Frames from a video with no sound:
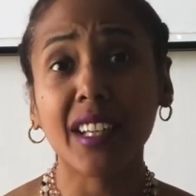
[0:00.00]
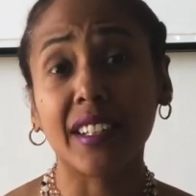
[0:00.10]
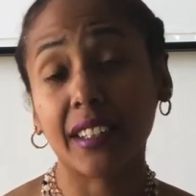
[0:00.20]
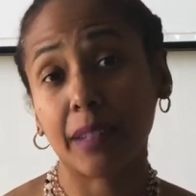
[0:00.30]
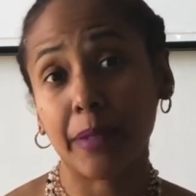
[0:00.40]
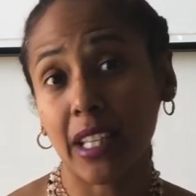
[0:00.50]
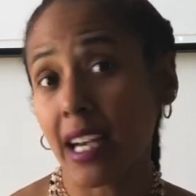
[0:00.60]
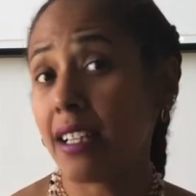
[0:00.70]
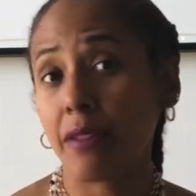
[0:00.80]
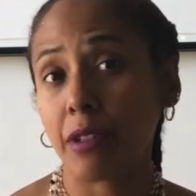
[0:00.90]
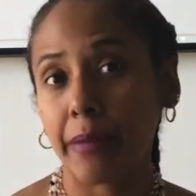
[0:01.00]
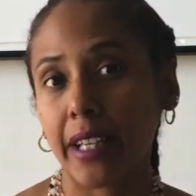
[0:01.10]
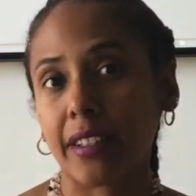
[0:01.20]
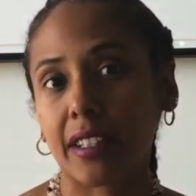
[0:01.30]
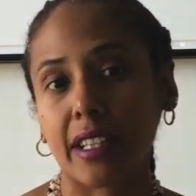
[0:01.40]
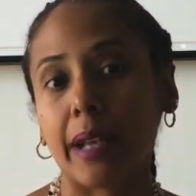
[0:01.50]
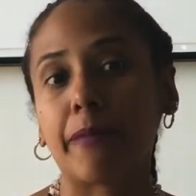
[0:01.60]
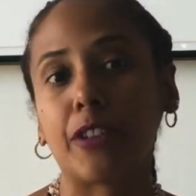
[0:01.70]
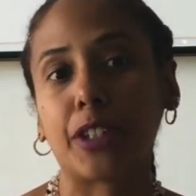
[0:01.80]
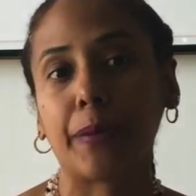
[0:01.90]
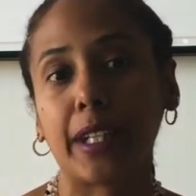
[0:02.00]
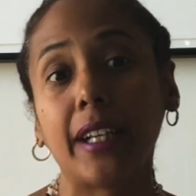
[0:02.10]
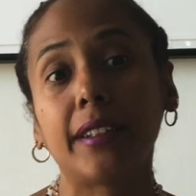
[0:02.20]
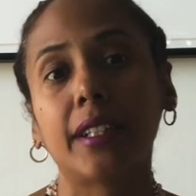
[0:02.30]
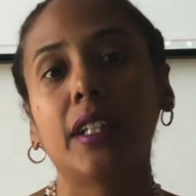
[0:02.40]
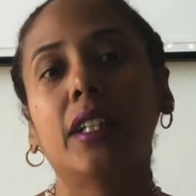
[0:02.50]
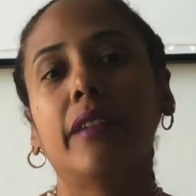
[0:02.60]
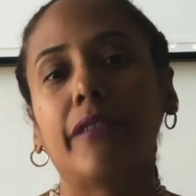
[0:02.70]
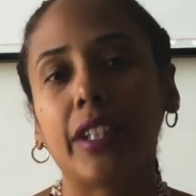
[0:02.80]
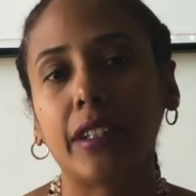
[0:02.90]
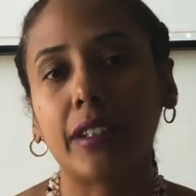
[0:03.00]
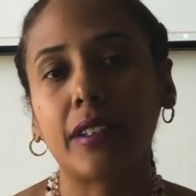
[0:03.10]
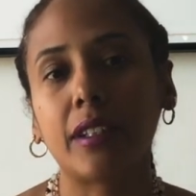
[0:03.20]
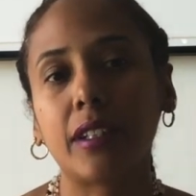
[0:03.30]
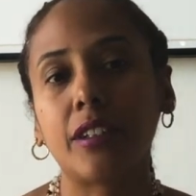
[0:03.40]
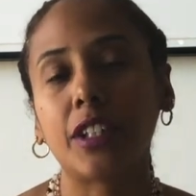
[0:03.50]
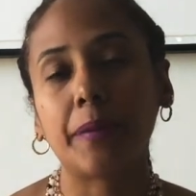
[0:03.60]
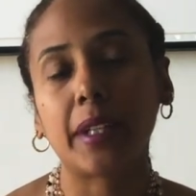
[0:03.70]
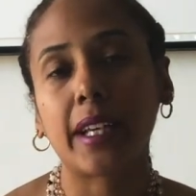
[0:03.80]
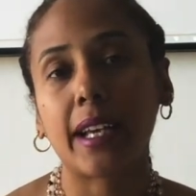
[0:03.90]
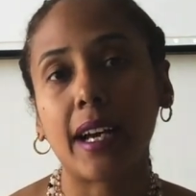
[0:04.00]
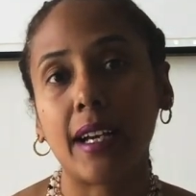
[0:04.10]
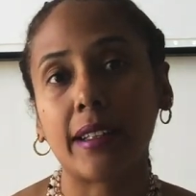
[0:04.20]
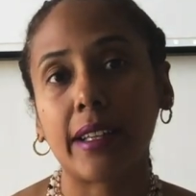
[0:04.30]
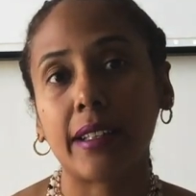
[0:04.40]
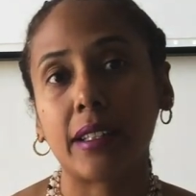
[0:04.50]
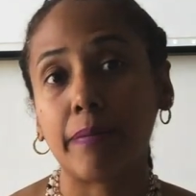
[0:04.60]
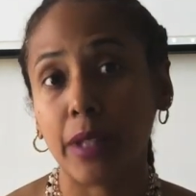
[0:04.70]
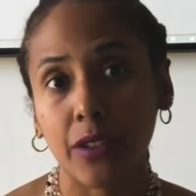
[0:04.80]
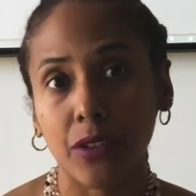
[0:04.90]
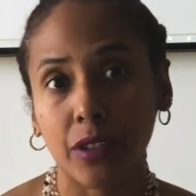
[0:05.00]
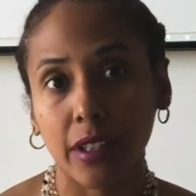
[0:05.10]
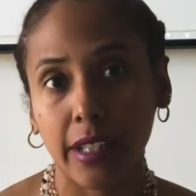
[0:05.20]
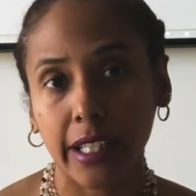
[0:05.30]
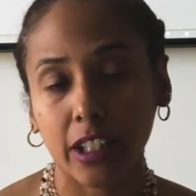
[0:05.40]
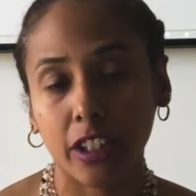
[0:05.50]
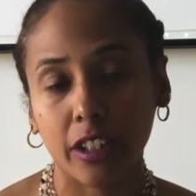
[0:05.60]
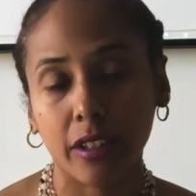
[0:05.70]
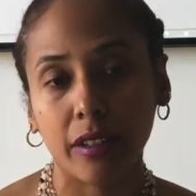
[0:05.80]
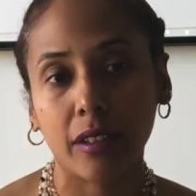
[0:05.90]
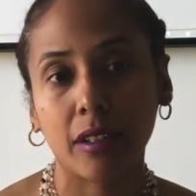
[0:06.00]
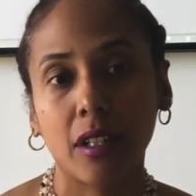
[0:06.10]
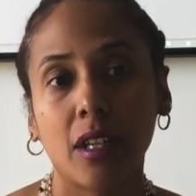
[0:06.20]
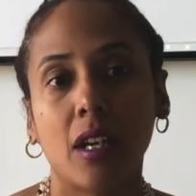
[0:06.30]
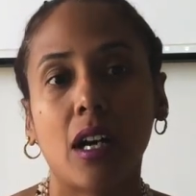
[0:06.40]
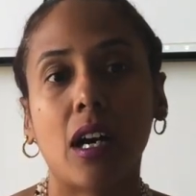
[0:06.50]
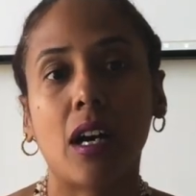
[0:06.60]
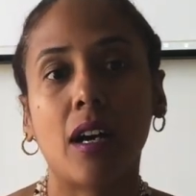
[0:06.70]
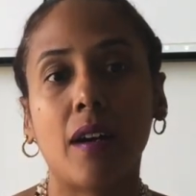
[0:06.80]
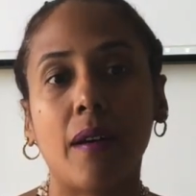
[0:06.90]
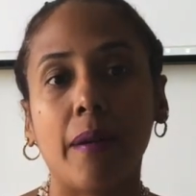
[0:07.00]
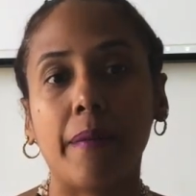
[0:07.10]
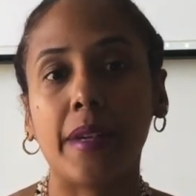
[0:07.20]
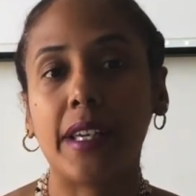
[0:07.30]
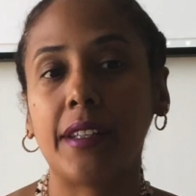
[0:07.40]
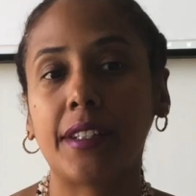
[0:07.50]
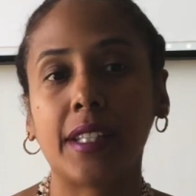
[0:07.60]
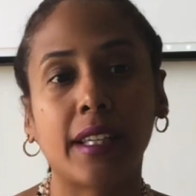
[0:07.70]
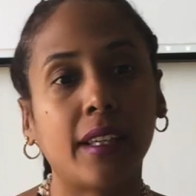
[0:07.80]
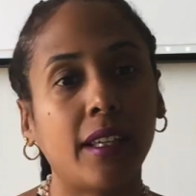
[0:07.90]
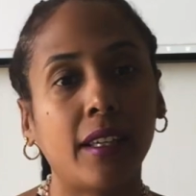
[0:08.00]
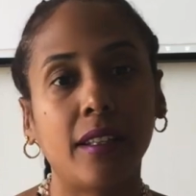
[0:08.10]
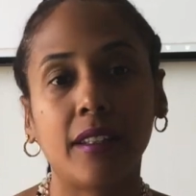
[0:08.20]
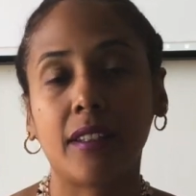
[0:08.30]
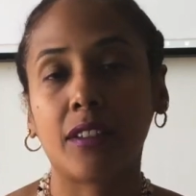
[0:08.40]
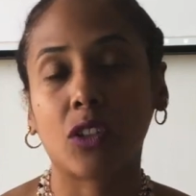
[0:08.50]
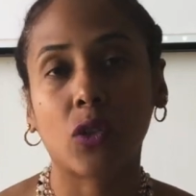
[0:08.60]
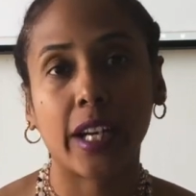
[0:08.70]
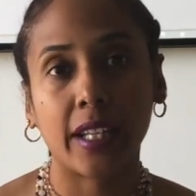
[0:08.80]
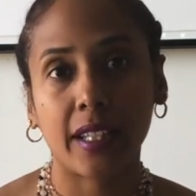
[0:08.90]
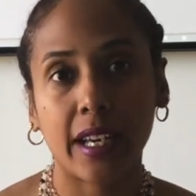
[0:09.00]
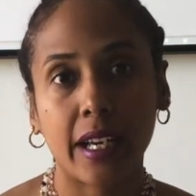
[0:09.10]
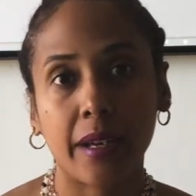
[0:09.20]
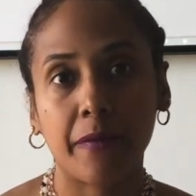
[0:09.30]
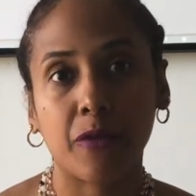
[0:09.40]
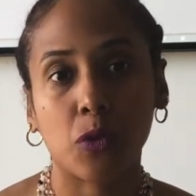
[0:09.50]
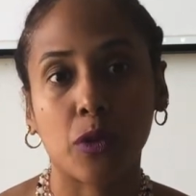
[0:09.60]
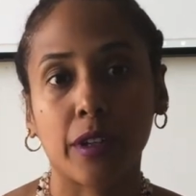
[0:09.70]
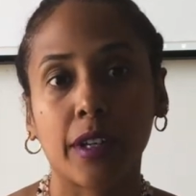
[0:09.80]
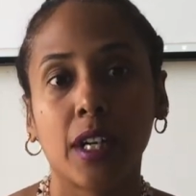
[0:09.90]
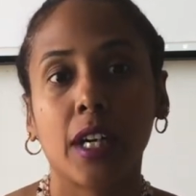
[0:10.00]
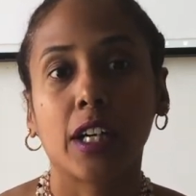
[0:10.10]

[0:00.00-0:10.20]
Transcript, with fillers: And it can be a highly romantic time for Geminis. Venus in Gemini highlights mental connections. Um, it's, again, this is a great time for